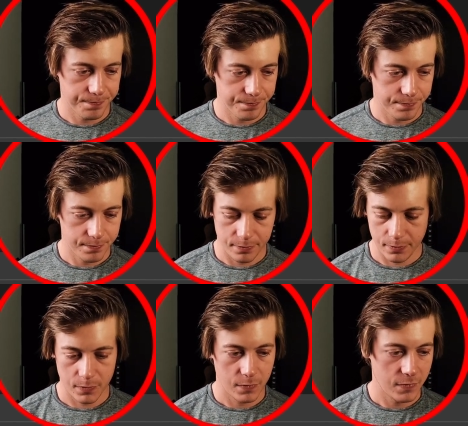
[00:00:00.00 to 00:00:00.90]

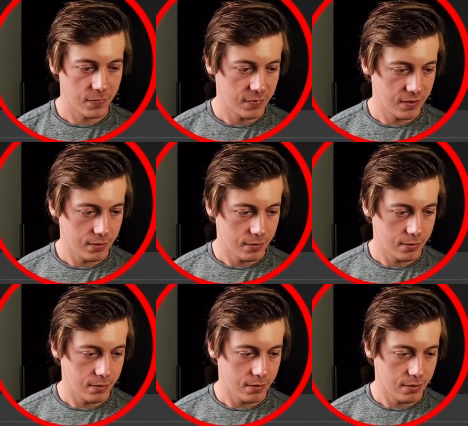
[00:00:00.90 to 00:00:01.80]

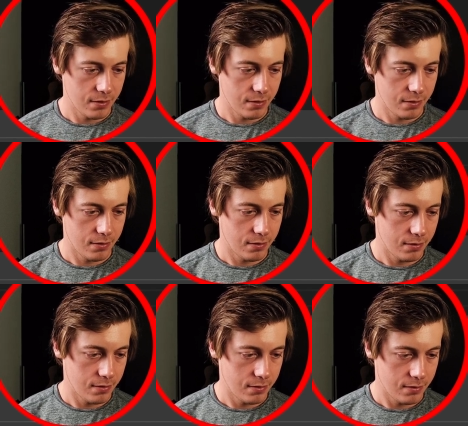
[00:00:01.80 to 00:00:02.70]

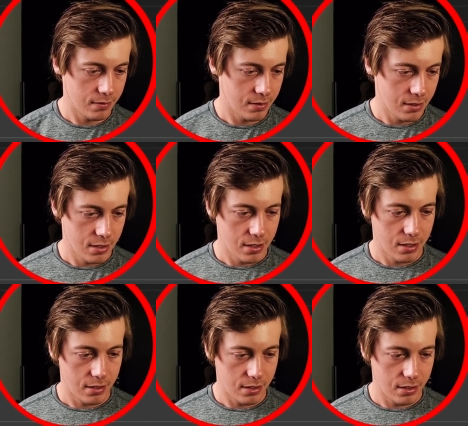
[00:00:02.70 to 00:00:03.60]
(silence)